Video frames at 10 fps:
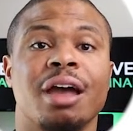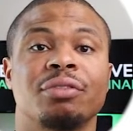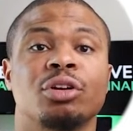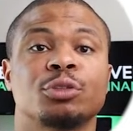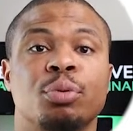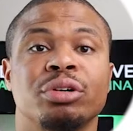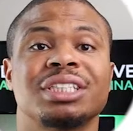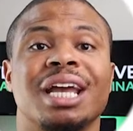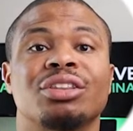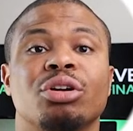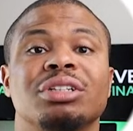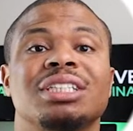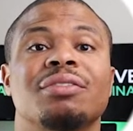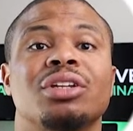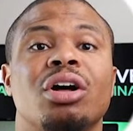Avios points and
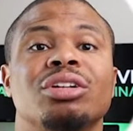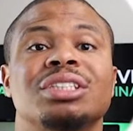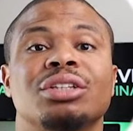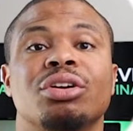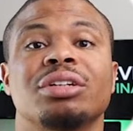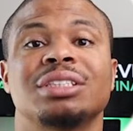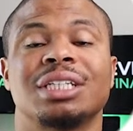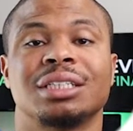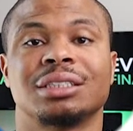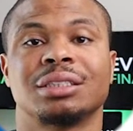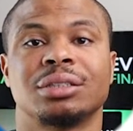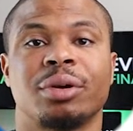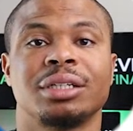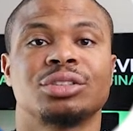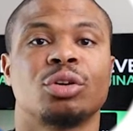$37.30.
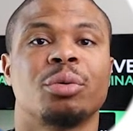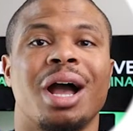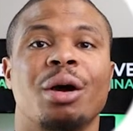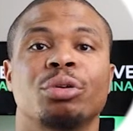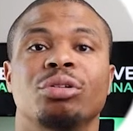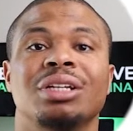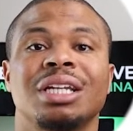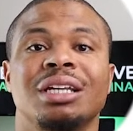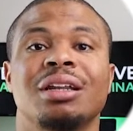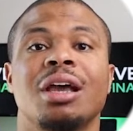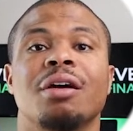Right. So I would only need